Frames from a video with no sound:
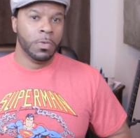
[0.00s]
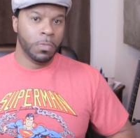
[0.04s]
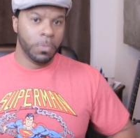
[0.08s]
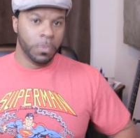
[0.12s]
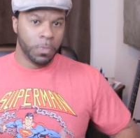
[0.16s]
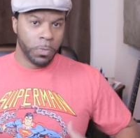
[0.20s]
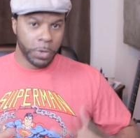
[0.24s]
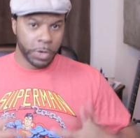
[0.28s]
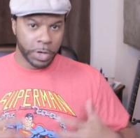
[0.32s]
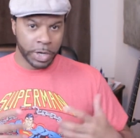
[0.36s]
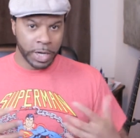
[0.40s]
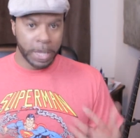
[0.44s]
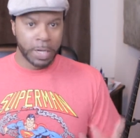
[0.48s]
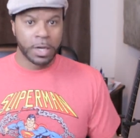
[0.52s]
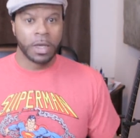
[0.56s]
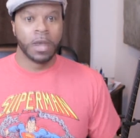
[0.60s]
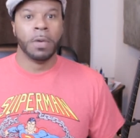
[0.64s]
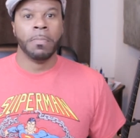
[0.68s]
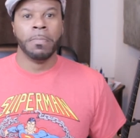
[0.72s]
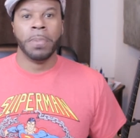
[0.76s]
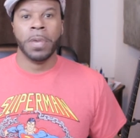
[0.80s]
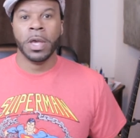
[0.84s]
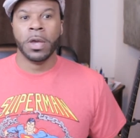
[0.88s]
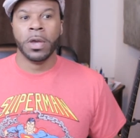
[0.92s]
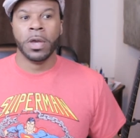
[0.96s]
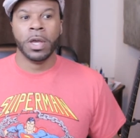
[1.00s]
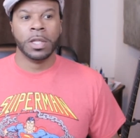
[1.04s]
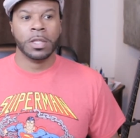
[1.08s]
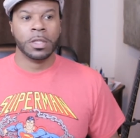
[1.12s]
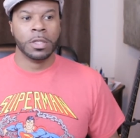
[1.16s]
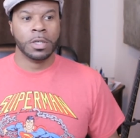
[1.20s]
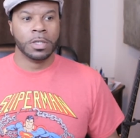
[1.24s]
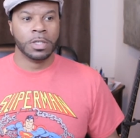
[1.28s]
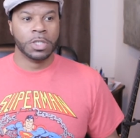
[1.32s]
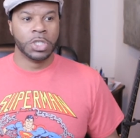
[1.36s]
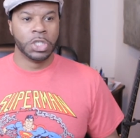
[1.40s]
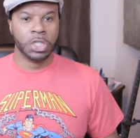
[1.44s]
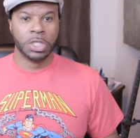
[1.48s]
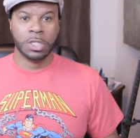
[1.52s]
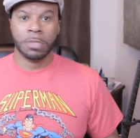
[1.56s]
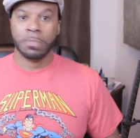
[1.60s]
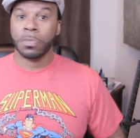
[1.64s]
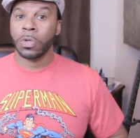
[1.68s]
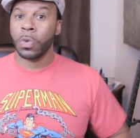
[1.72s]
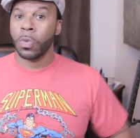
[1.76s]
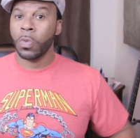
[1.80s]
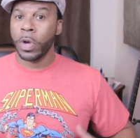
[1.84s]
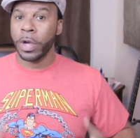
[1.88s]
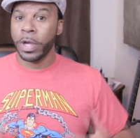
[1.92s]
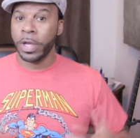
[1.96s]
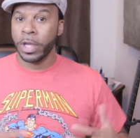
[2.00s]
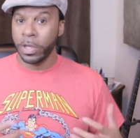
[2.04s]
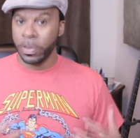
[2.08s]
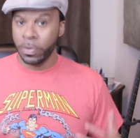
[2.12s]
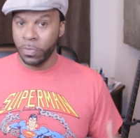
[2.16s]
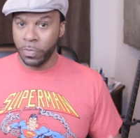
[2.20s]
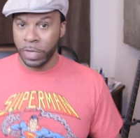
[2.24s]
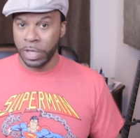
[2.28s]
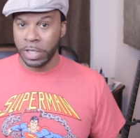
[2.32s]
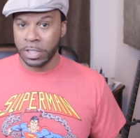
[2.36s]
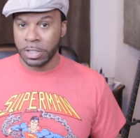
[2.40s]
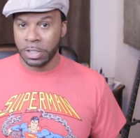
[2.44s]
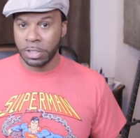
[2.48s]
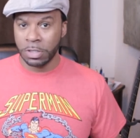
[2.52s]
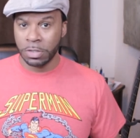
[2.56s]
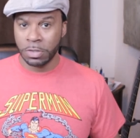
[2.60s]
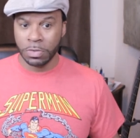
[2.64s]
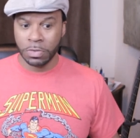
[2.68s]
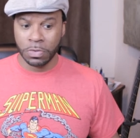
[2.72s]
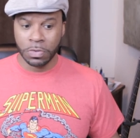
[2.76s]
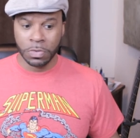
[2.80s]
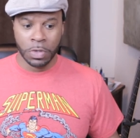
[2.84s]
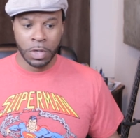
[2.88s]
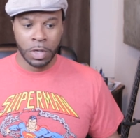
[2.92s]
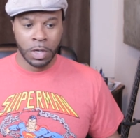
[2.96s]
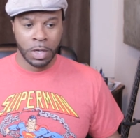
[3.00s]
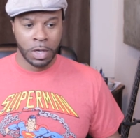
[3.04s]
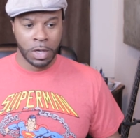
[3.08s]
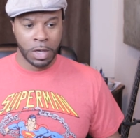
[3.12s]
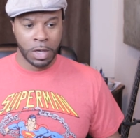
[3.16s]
we're kind of comparing the ship to where he went to